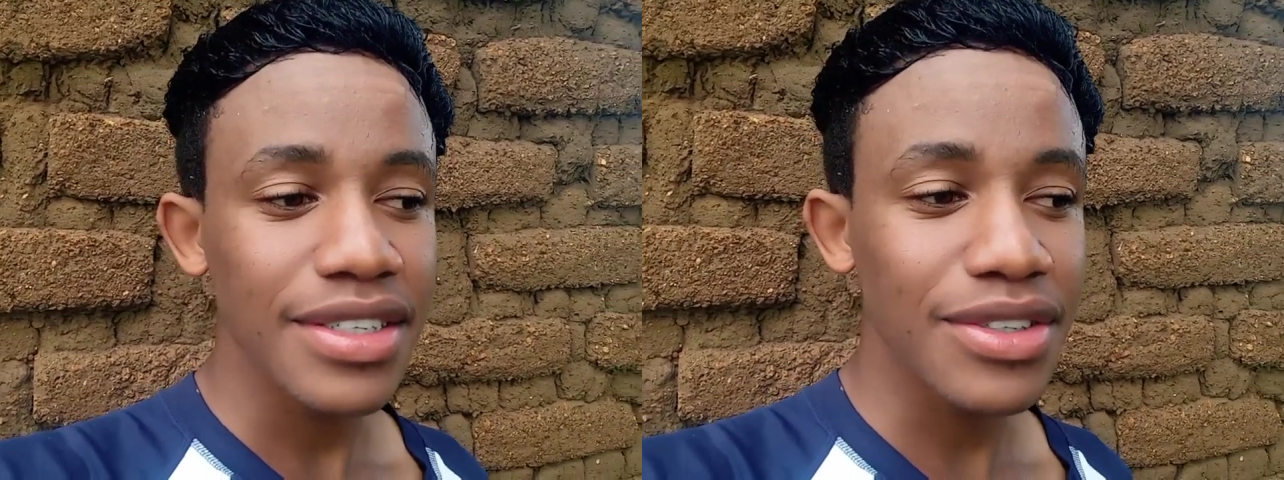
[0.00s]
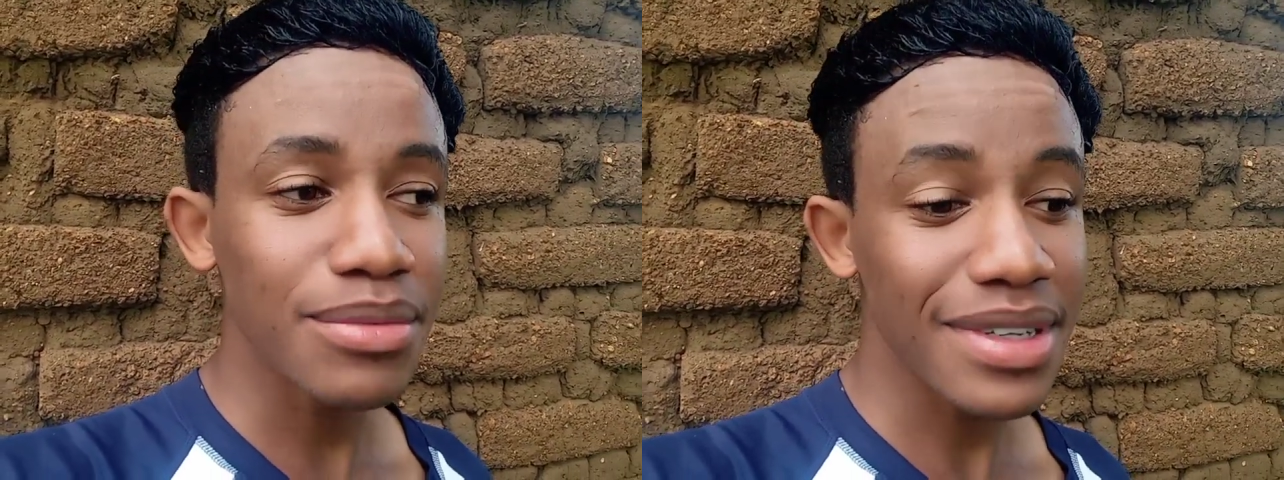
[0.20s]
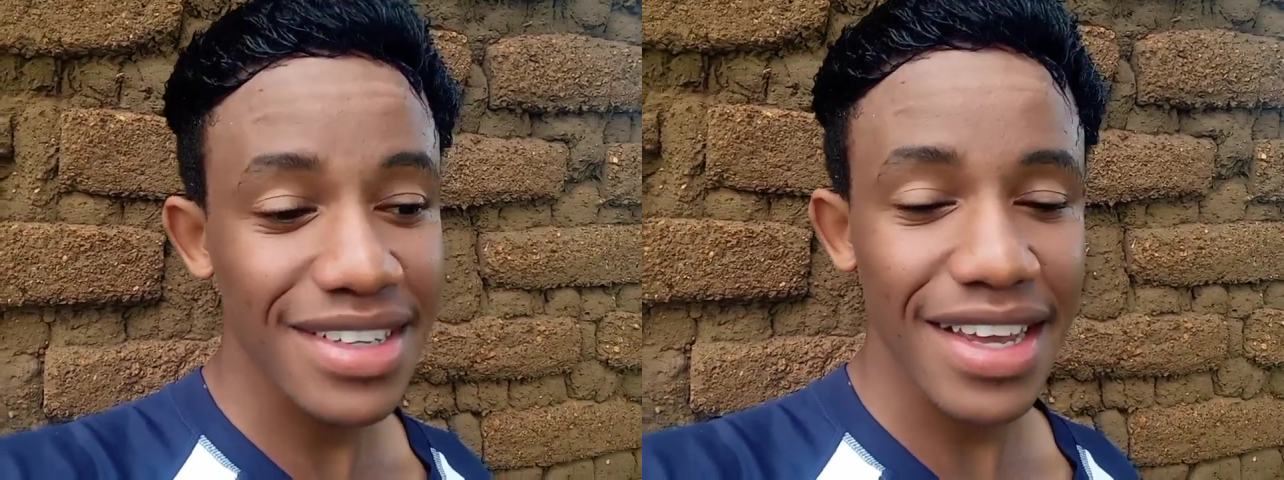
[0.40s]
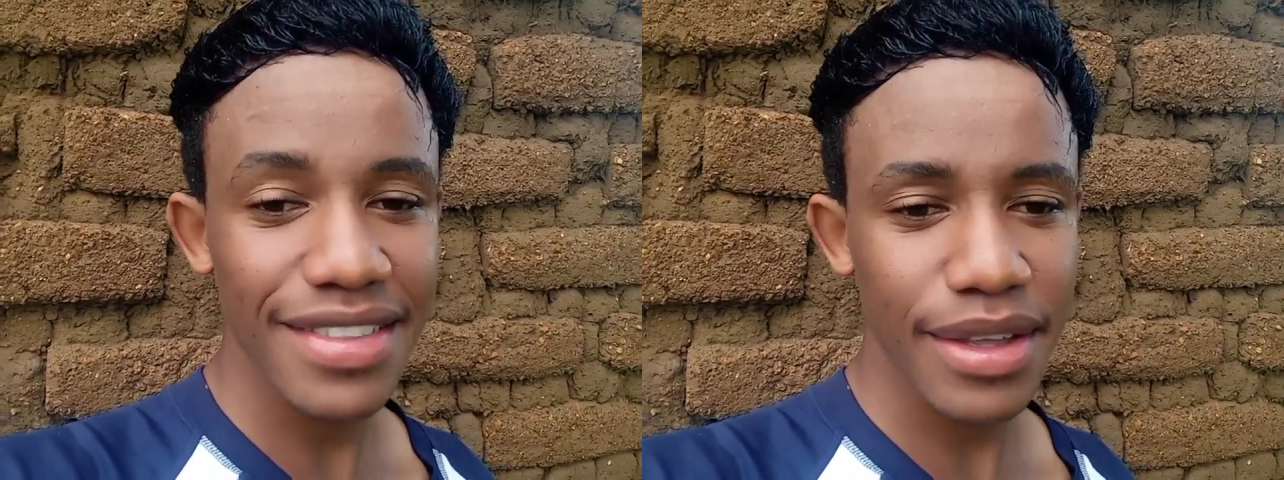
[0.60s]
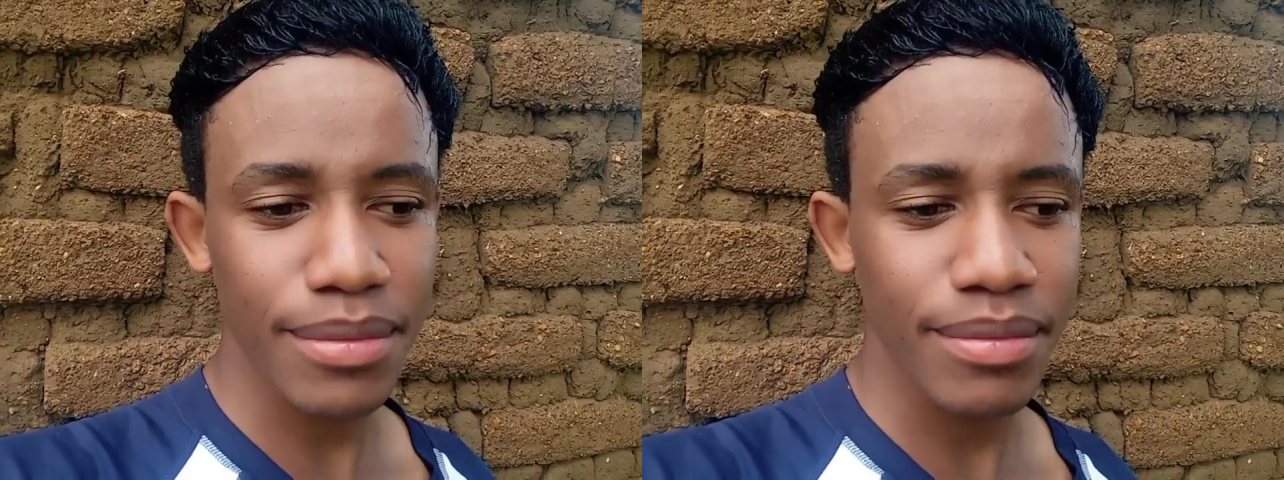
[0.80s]
to maintain
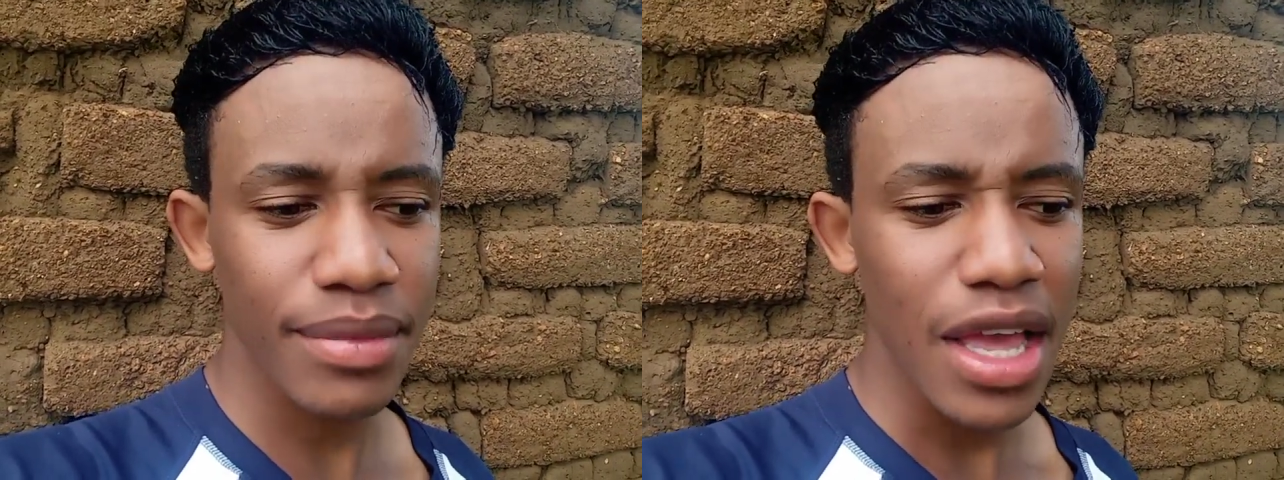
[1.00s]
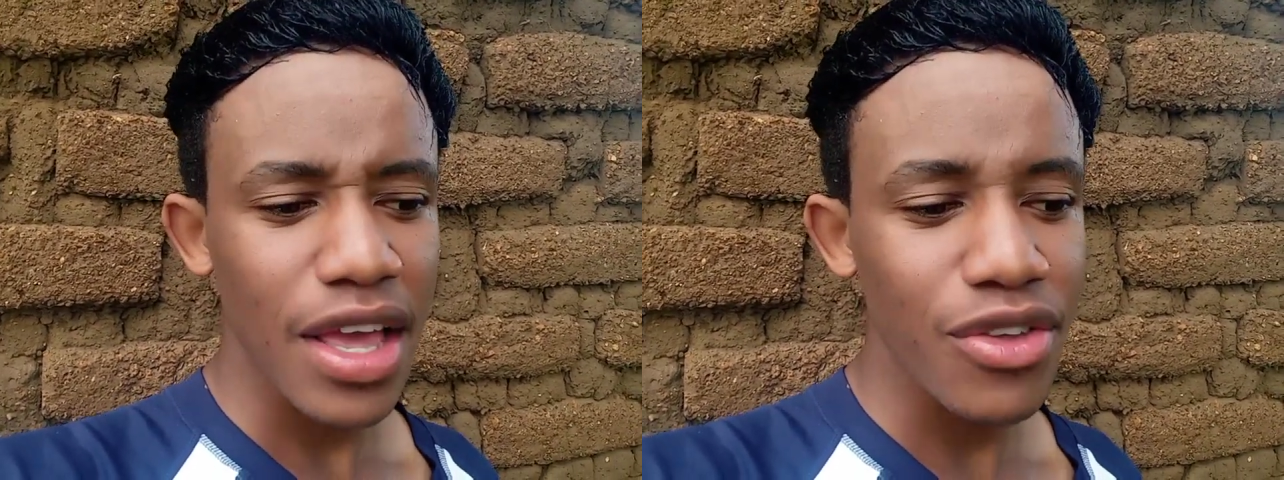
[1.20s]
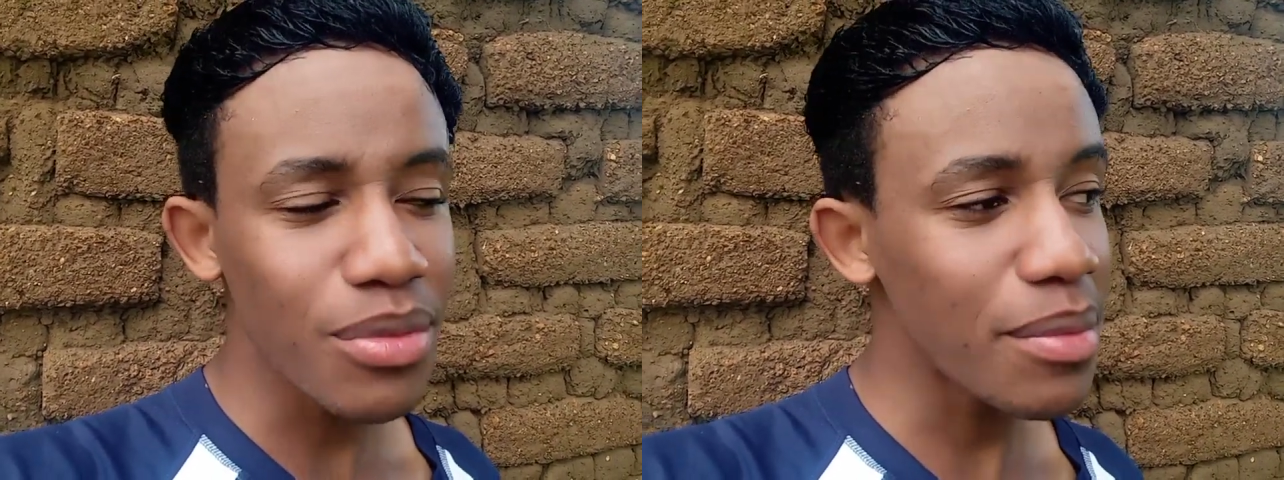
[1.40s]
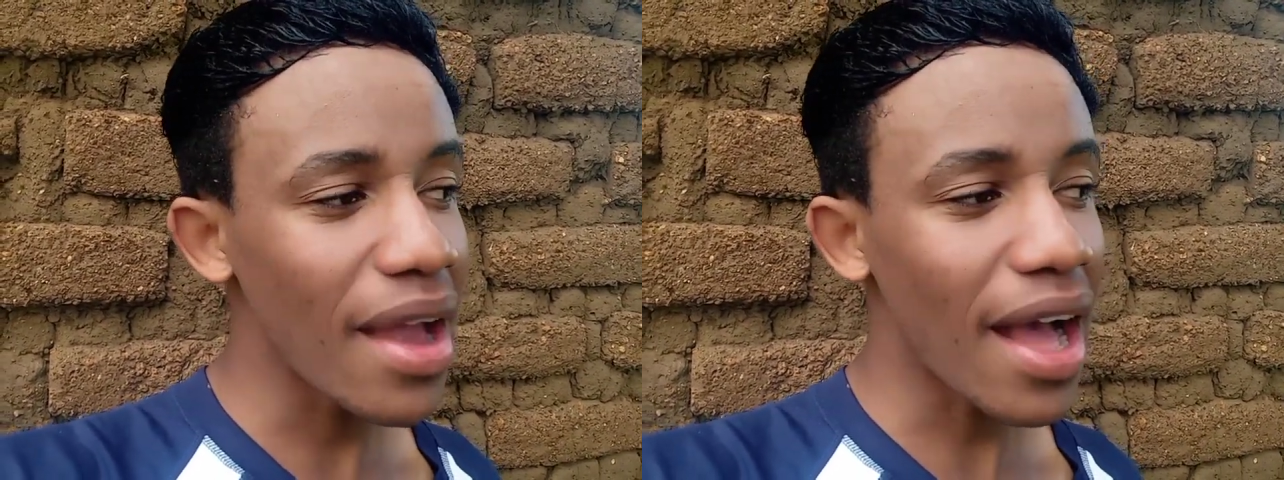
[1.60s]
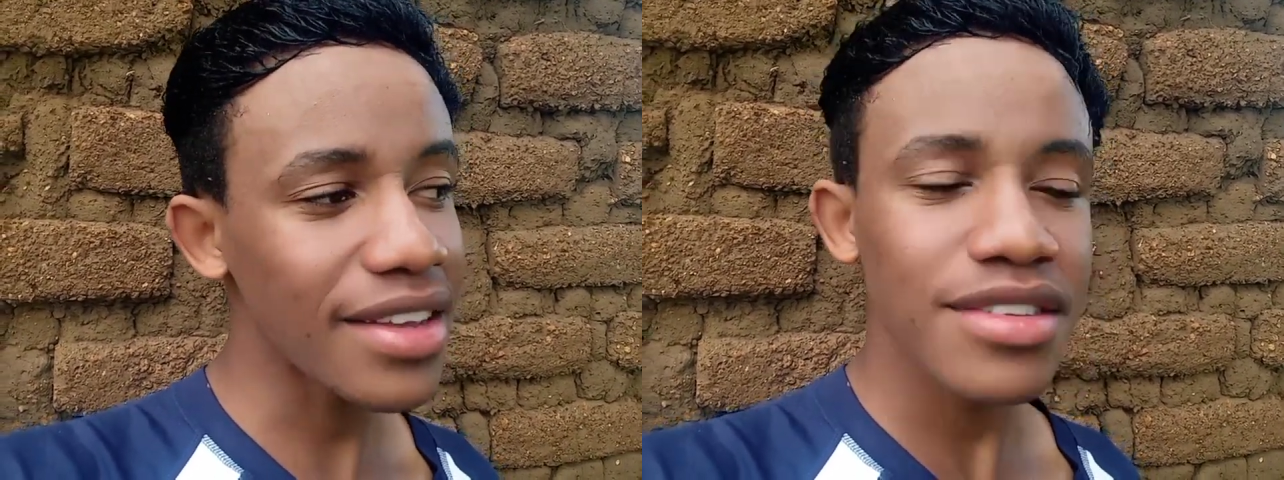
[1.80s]
them. You may be
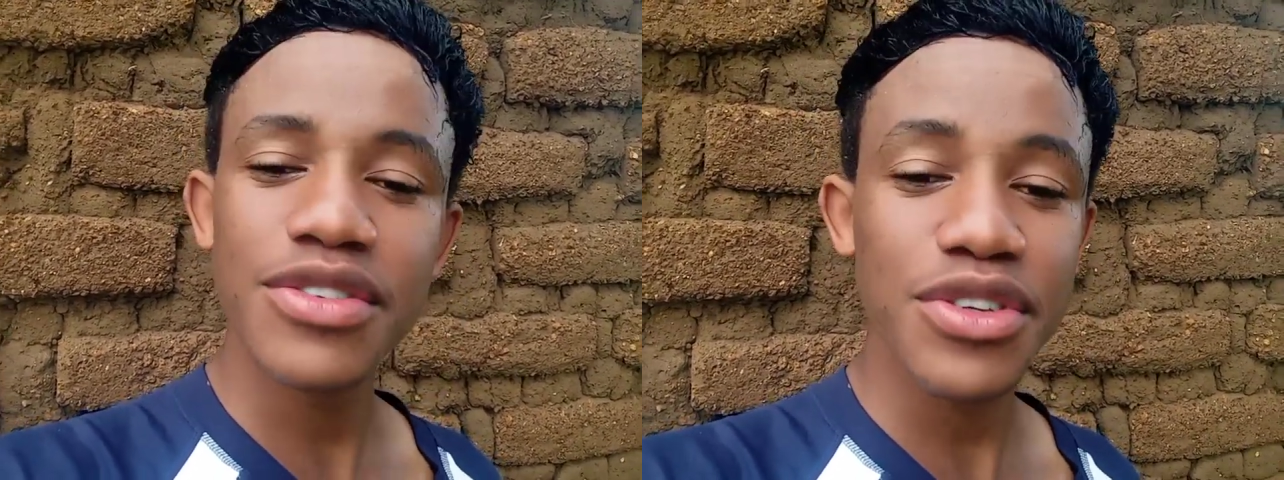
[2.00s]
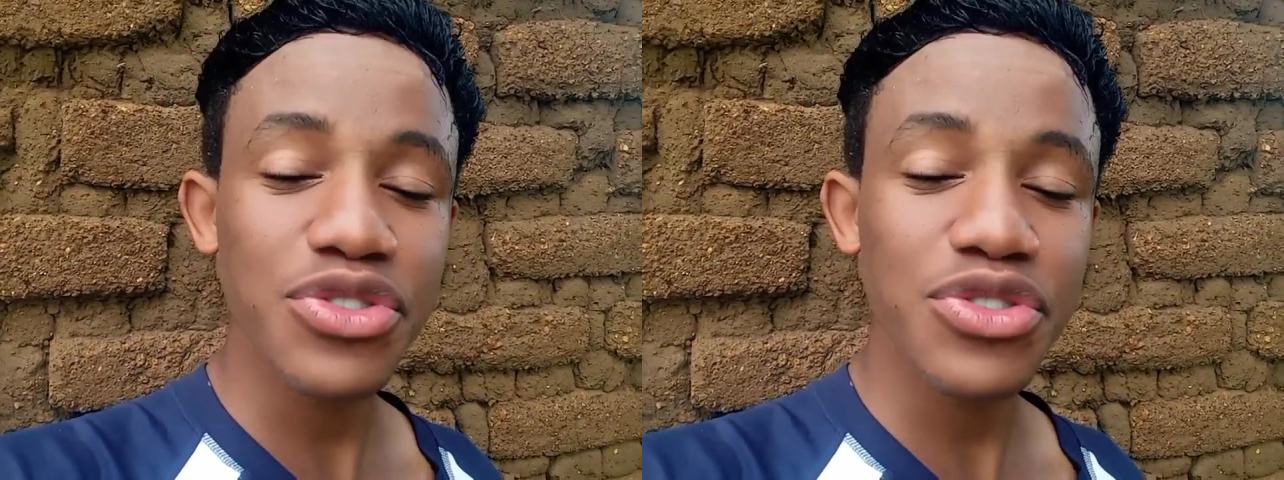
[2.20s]
asking for